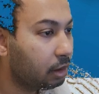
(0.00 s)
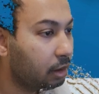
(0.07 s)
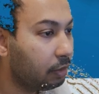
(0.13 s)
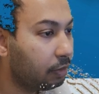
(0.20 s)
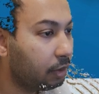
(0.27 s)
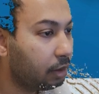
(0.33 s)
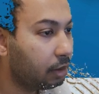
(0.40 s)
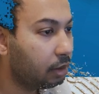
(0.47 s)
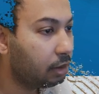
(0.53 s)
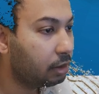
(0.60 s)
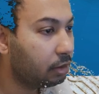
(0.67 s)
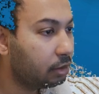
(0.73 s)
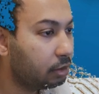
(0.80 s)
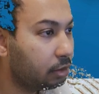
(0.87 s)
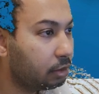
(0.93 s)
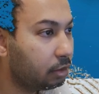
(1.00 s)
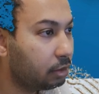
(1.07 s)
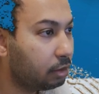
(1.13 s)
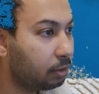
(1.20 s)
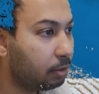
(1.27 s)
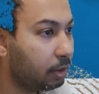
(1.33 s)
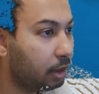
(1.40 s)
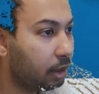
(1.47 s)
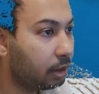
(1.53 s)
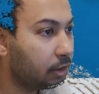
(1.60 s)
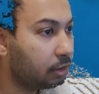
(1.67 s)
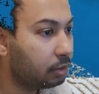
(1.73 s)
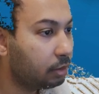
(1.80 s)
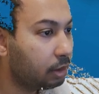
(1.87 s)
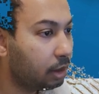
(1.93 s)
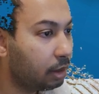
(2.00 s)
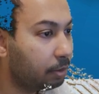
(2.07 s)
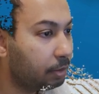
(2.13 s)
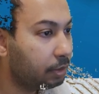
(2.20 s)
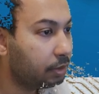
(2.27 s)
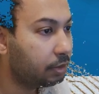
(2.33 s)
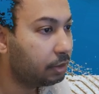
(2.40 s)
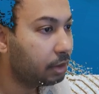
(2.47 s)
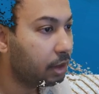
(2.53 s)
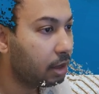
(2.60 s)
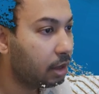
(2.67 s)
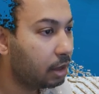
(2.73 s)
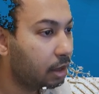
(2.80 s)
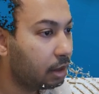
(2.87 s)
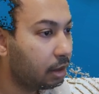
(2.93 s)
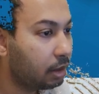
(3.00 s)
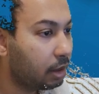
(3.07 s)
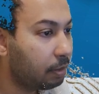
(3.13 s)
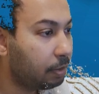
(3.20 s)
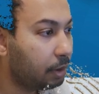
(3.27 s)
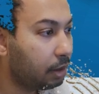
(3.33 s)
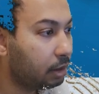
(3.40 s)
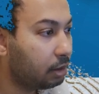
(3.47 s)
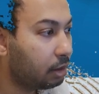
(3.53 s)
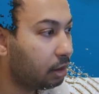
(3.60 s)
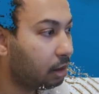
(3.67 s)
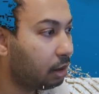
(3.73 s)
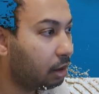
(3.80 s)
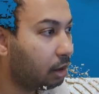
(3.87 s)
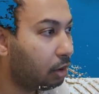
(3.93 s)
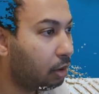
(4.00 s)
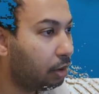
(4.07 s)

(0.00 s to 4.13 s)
if I shoot duplex, what happens? Keeping the